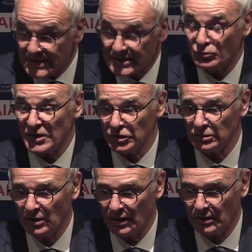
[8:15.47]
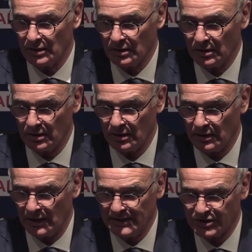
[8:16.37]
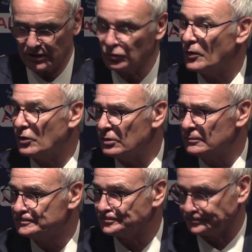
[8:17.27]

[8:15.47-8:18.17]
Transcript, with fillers: Situation, I'll check tomorrow.